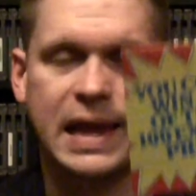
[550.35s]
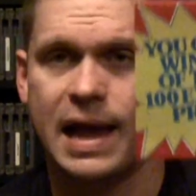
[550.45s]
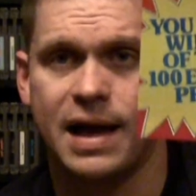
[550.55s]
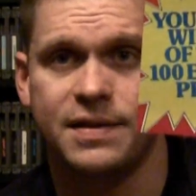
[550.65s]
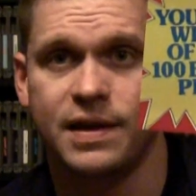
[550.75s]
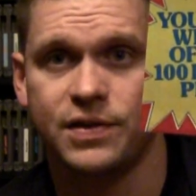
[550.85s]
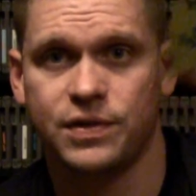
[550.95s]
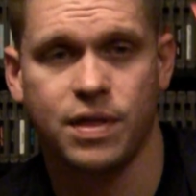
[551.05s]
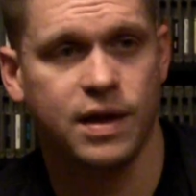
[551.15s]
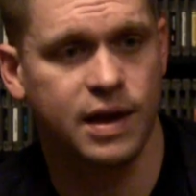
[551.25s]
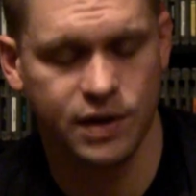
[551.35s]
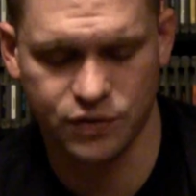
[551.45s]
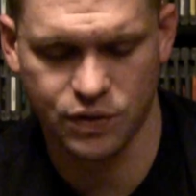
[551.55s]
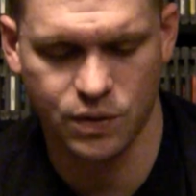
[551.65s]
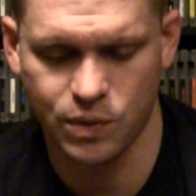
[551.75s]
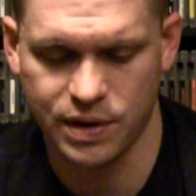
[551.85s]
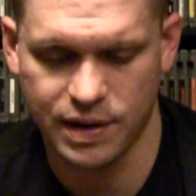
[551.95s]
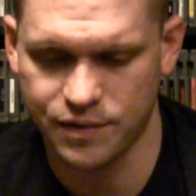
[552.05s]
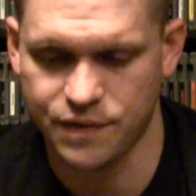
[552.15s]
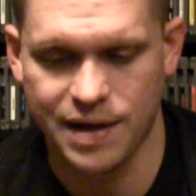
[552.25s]
contest thing. I guess you could win
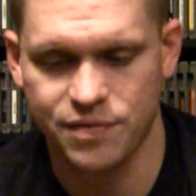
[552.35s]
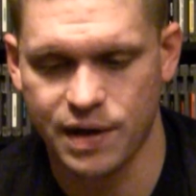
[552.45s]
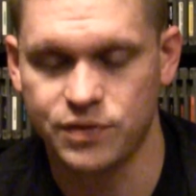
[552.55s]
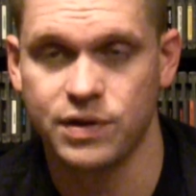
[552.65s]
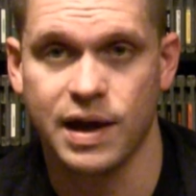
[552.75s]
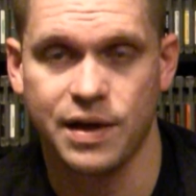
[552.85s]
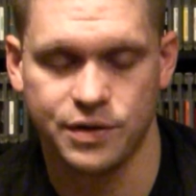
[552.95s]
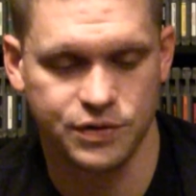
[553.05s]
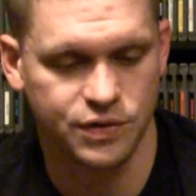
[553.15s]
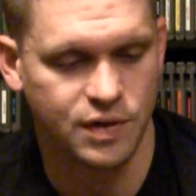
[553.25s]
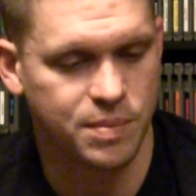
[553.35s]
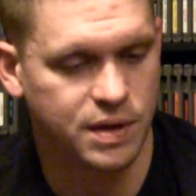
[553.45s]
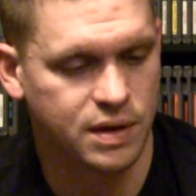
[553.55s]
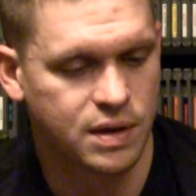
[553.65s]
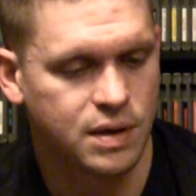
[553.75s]
like $5,000 or something.